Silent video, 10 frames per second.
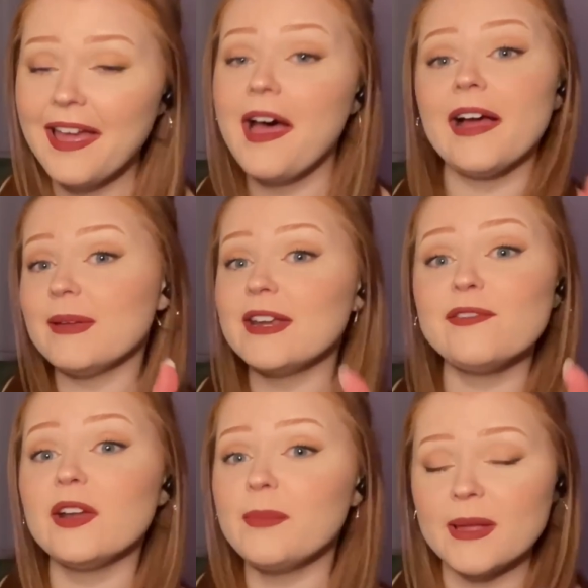I mean, if
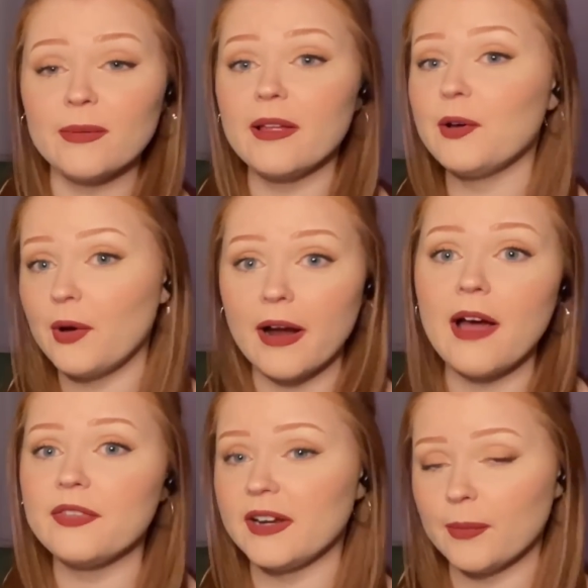there are people who are
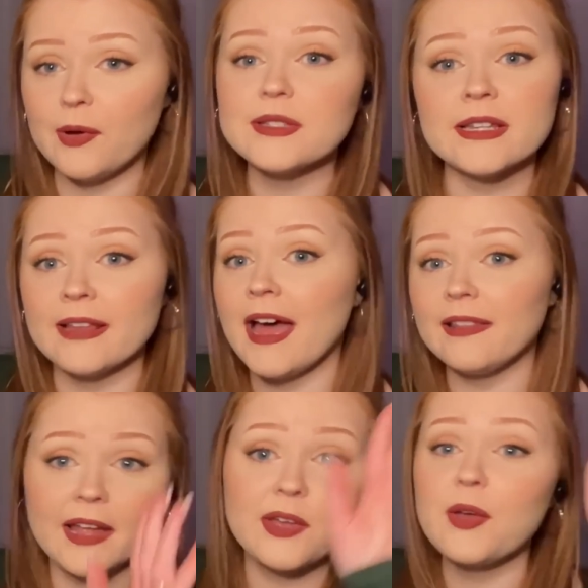out there posting that,
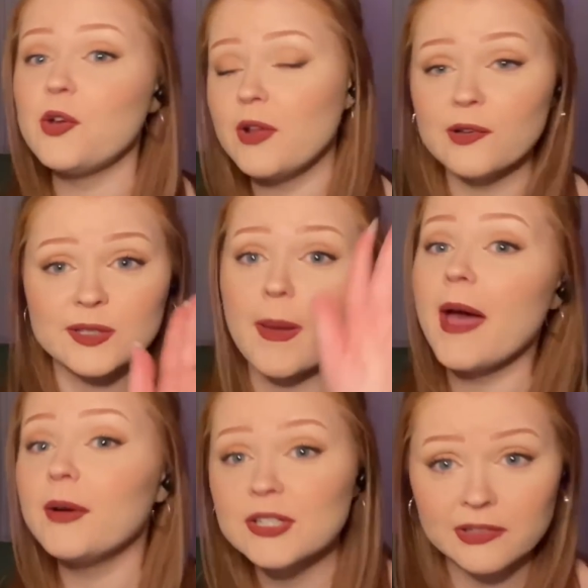like, kudos,
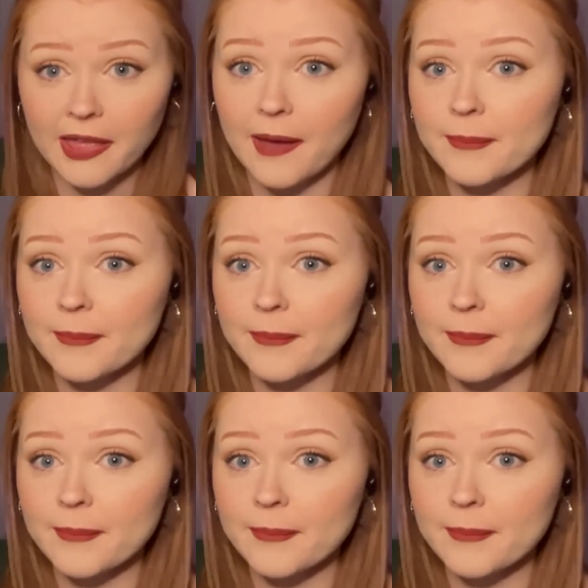power to them.